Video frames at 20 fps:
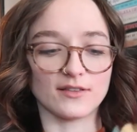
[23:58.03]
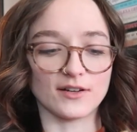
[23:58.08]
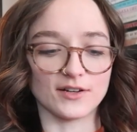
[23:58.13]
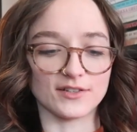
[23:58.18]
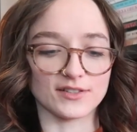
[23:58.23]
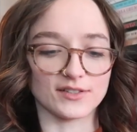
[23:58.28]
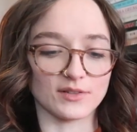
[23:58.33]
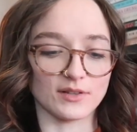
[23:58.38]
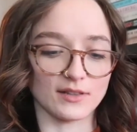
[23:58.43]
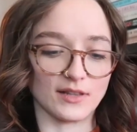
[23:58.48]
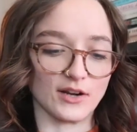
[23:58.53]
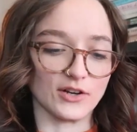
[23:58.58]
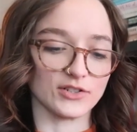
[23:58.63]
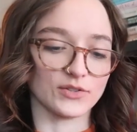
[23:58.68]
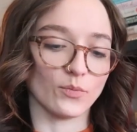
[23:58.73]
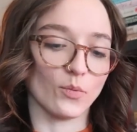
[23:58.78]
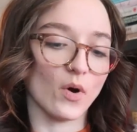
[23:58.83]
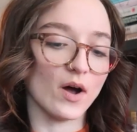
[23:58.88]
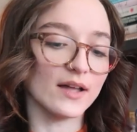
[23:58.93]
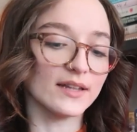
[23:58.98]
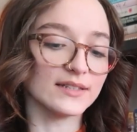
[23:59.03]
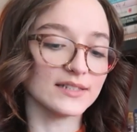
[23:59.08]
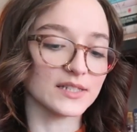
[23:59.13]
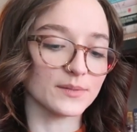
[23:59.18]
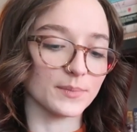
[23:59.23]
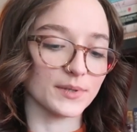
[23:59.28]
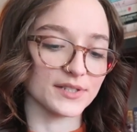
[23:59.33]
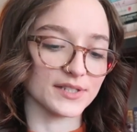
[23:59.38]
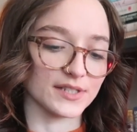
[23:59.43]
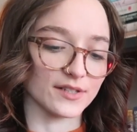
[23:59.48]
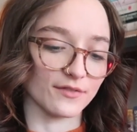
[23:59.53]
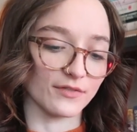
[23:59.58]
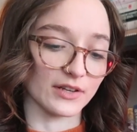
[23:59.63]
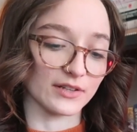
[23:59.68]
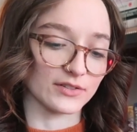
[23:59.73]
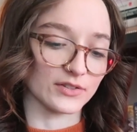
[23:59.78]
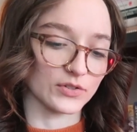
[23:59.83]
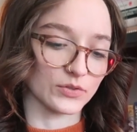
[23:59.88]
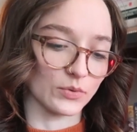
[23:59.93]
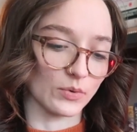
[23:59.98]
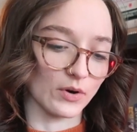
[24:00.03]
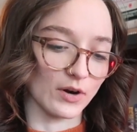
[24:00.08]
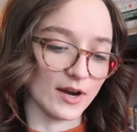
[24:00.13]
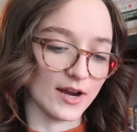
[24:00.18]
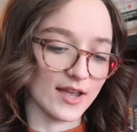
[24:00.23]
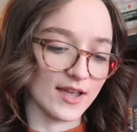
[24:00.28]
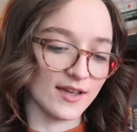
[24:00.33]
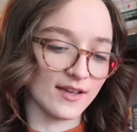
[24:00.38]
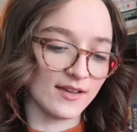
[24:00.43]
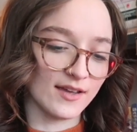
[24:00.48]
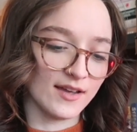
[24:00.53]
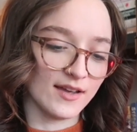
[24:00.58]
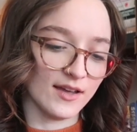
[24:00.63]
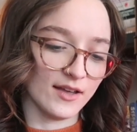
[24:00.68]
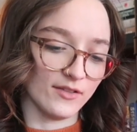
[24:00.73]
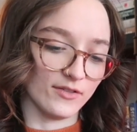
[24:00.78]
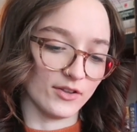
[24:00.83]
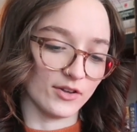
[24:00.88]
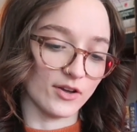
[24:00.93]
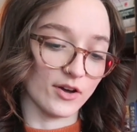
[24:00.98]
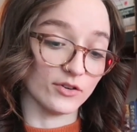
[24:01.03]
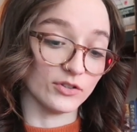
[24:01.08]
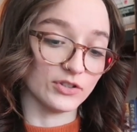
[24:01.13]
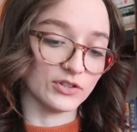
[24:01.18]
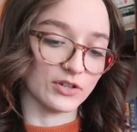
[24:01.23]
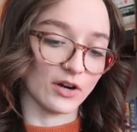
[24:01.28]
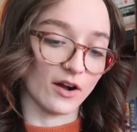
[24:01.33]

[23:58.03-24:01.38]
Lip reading: There's one specific story, The Ghost